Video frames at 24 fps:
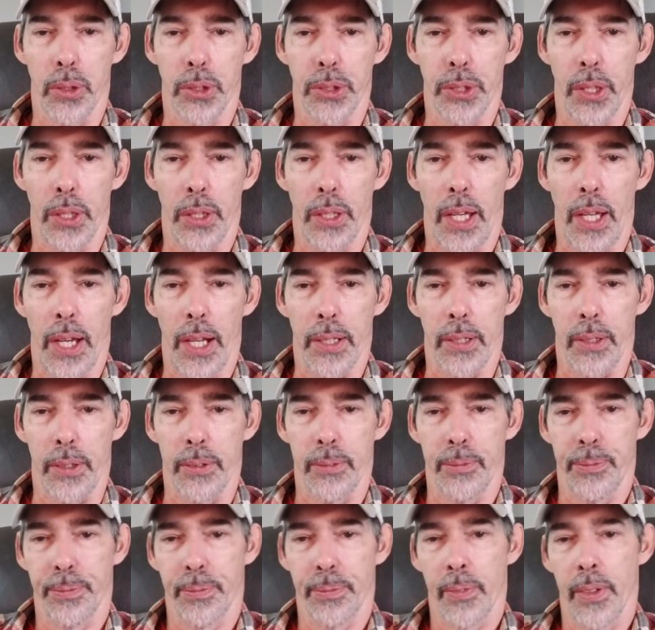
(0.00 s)
Trail Hiker.
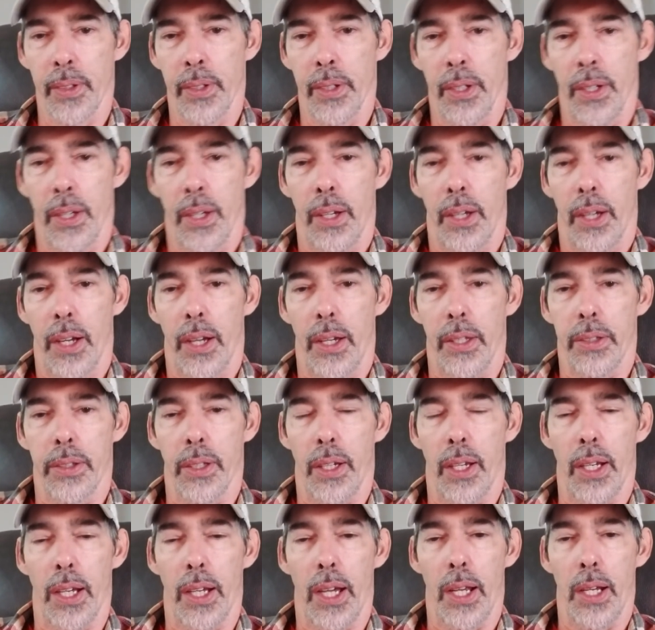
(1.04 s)
I
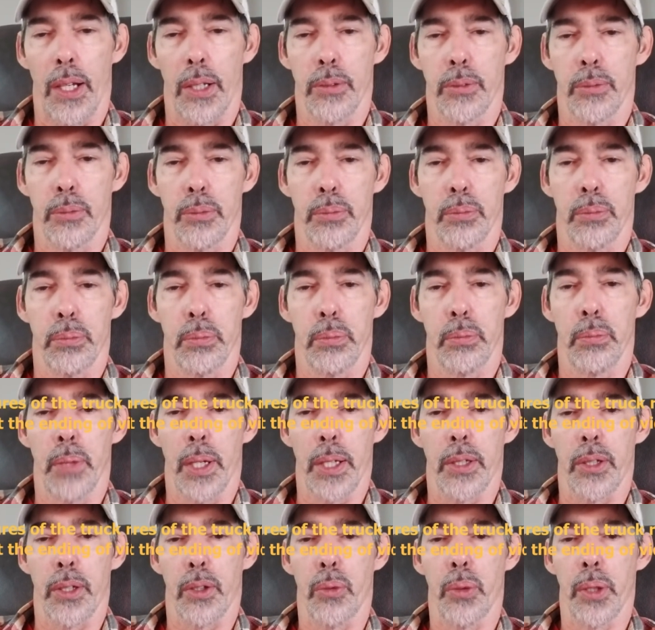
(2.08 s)
thought I'd
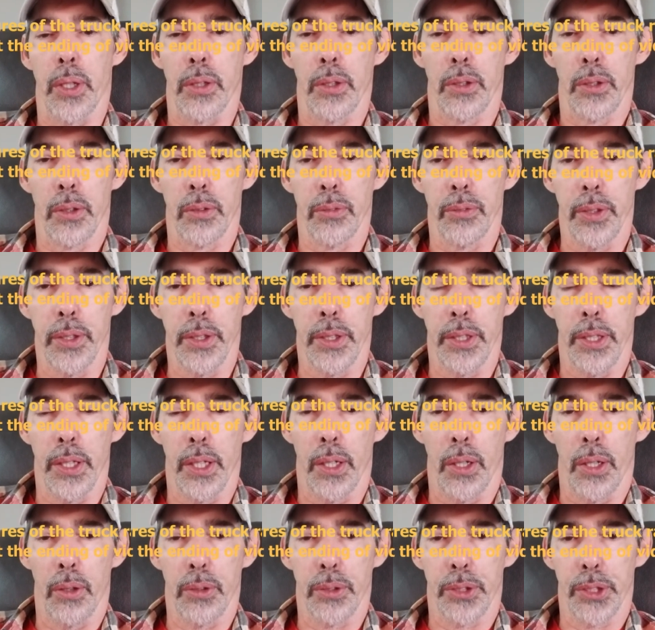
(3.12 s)
make a quick little
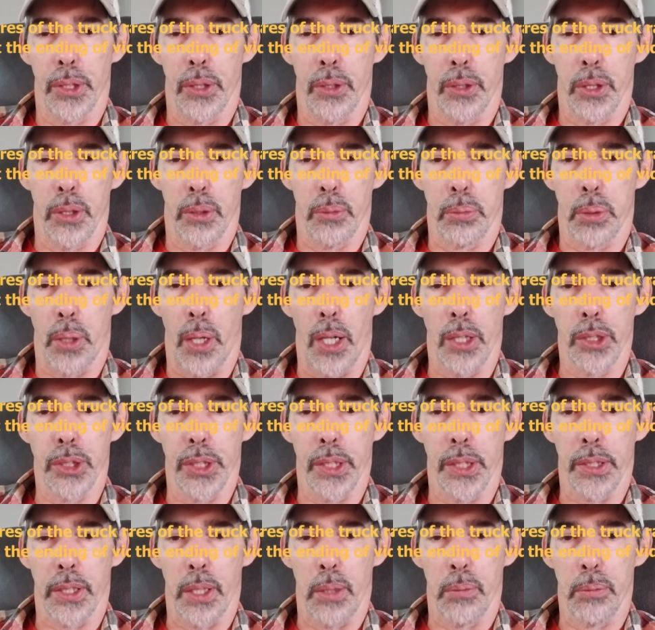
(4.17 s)
video, show you a
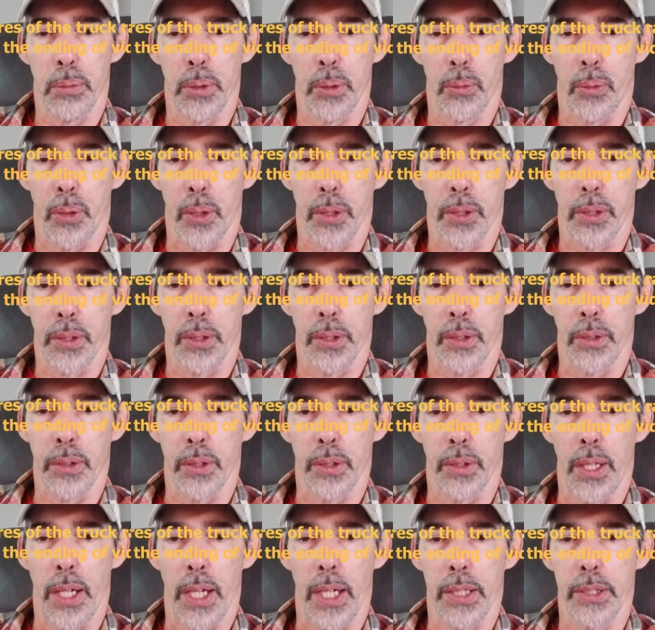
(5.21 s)
project I've been working on the
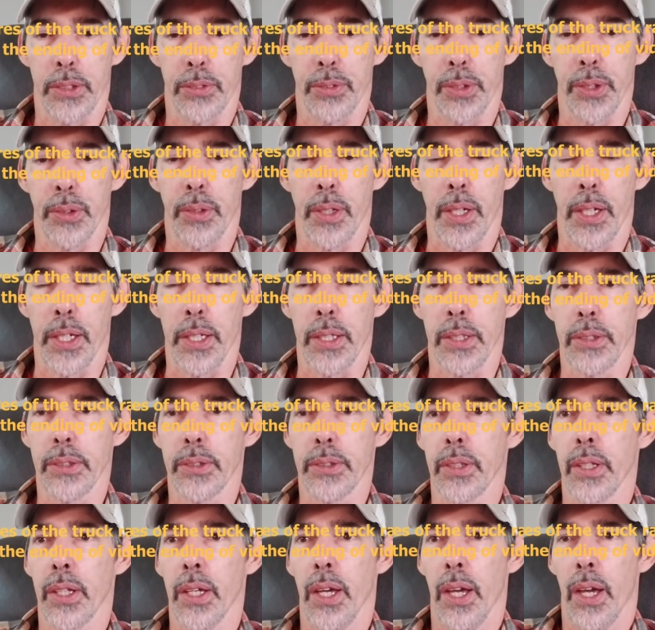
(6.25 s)
last few
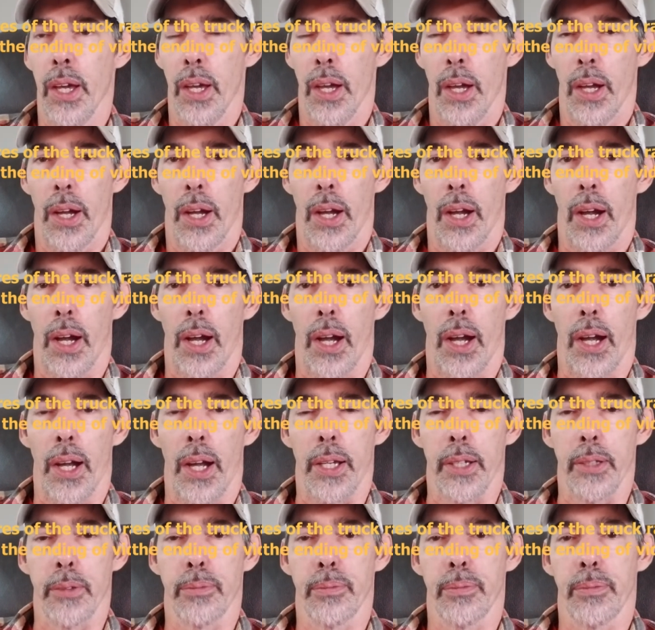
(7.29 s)
days.
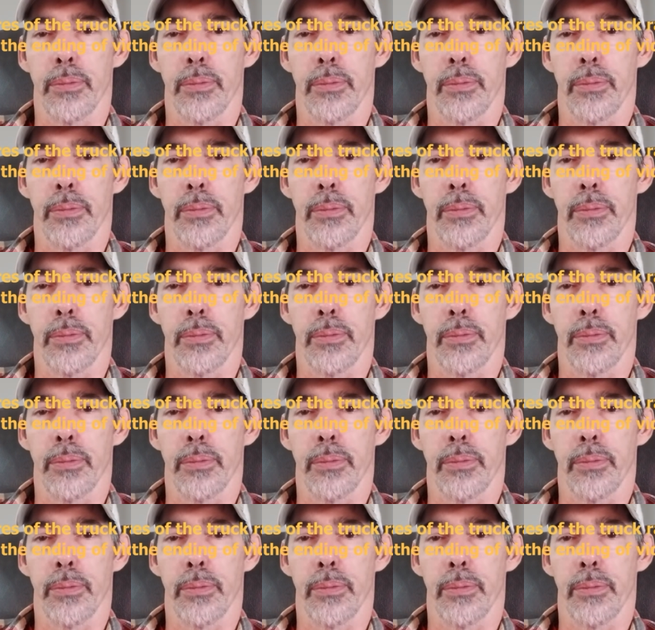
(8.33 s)
I